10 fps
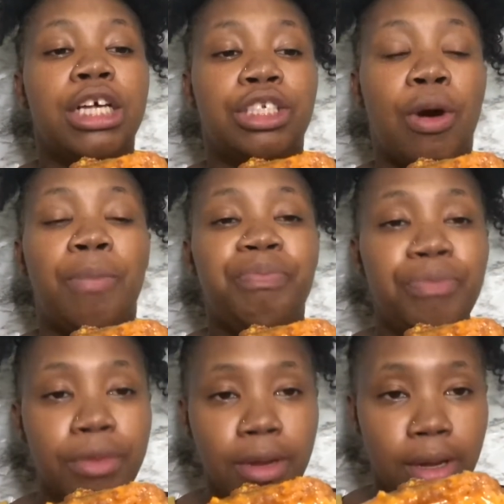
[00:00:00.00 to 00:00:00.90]

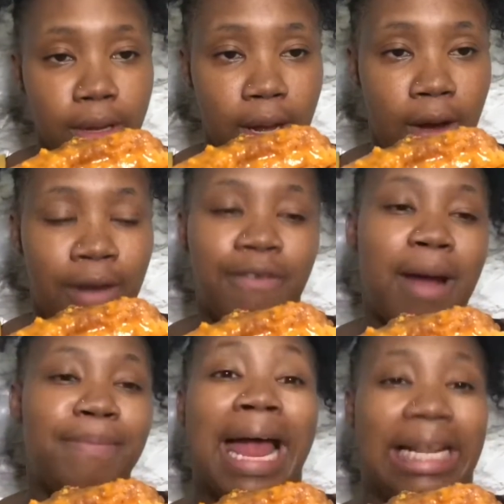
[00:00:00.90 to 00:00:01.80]
Or
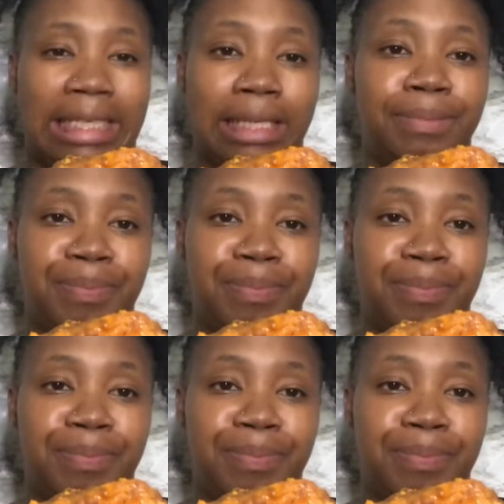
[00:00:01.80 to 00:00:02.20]
fried plantain.